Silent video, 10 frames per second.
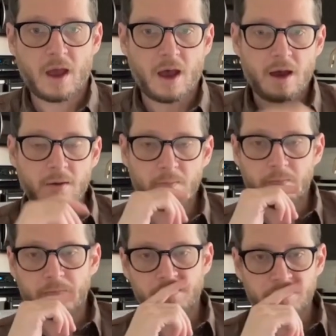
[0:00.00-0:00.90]

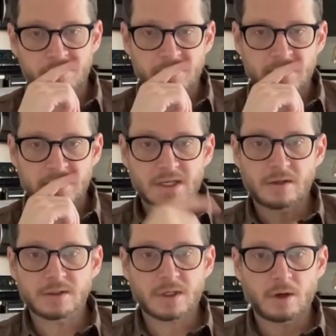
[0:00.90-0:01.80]
Um,
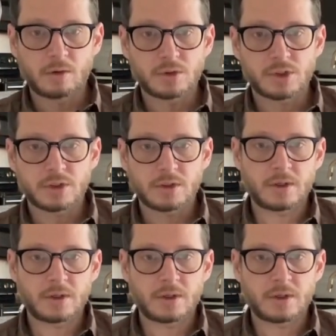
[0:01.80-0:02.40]
sales coach